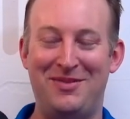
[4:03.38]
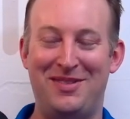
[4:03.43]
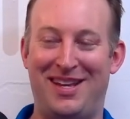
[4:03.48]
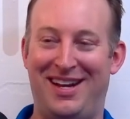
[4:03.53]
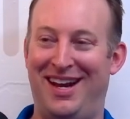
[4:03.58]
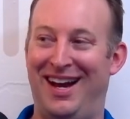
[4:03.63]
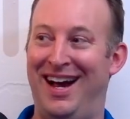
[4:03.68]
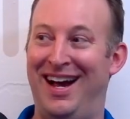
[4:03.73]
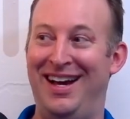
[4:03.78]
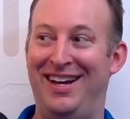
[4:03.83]

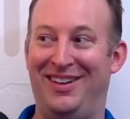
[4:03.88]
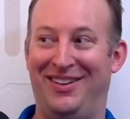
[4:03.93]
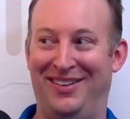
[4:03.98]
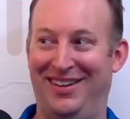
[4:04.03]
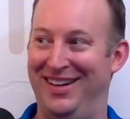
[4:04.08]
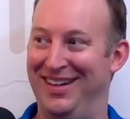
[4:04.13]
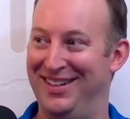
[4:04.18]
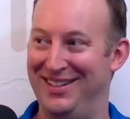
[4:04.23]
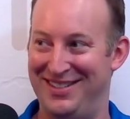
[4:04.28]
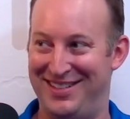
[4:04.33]
that I don't
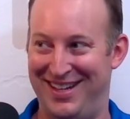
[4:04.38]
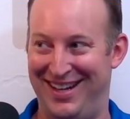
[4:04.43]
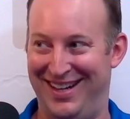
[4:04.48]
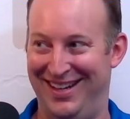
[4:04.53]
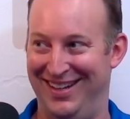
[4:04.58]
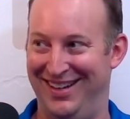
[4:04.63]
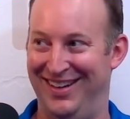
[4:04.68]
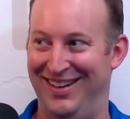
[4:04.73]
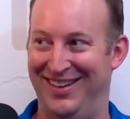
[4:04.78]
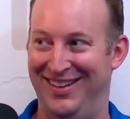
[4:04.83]
understand at
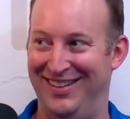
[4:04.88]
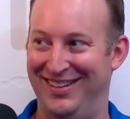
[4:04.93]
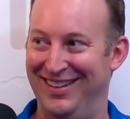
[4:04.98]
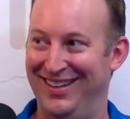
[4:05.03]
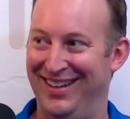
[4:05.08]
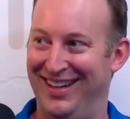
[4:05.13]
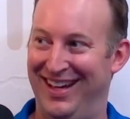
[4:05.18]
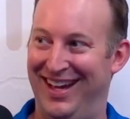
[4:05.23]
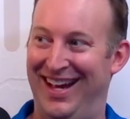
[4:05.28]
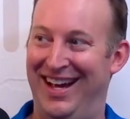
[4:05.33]
all,
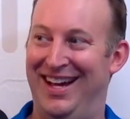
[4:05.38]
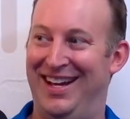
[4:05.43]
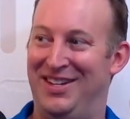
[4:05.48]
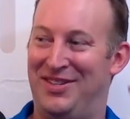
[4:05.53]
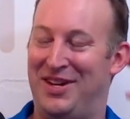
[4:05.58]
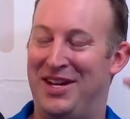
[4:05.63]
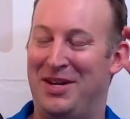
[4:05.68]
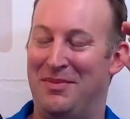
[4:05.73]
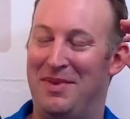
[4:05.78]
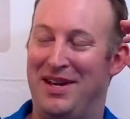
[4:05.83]
and
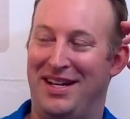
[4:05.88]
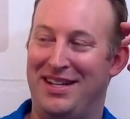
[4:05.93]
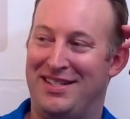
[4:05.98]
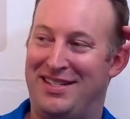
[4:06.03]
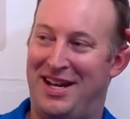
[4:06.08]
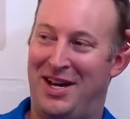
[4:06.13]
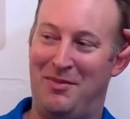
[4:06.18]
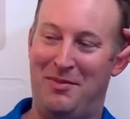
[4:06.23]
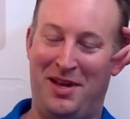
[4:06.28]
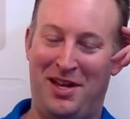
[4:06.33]
trying to make it
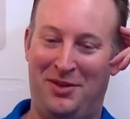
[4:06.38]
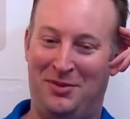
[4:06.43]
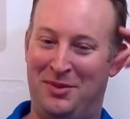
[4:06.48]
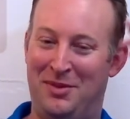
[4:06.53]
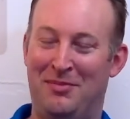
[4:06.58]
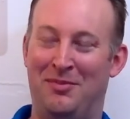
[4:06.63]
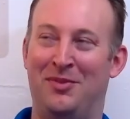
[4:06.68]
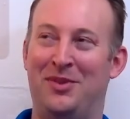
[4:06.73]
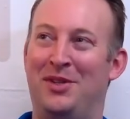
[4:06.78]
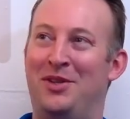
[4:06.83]
sound better,
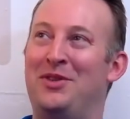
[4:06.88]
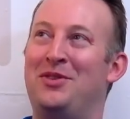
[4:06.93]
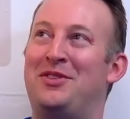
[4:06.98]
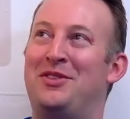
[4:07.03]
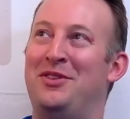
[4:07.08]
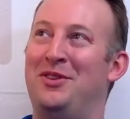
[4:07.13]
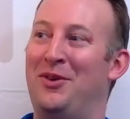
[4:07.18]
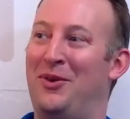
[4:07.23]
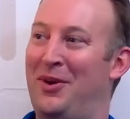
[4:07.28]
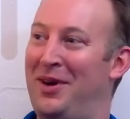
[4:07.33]
reduce
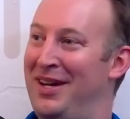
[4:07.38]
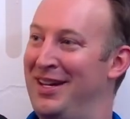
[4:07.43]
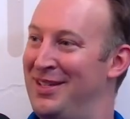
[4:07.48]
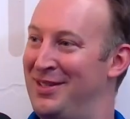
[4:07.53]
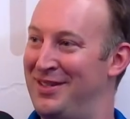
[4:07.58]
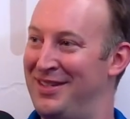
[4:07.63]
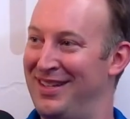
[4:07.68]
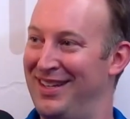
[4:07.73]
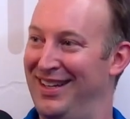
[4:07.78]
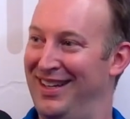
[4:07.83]

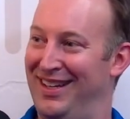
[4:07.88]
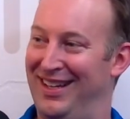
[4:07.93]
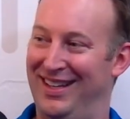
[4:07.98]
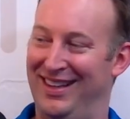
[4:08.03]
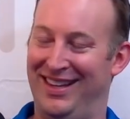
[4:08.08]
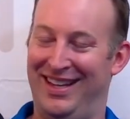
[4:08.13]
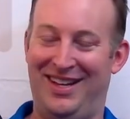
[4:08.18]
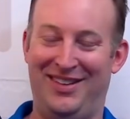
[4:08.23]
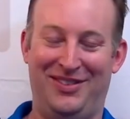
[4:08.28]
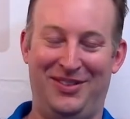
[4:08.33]
noise
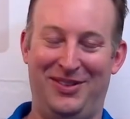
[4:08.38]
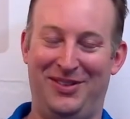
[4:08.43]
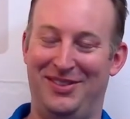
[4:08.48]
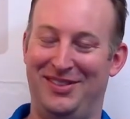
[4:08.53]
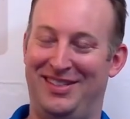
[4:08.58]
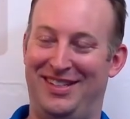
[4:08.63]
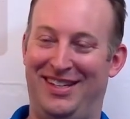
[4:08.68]
levels,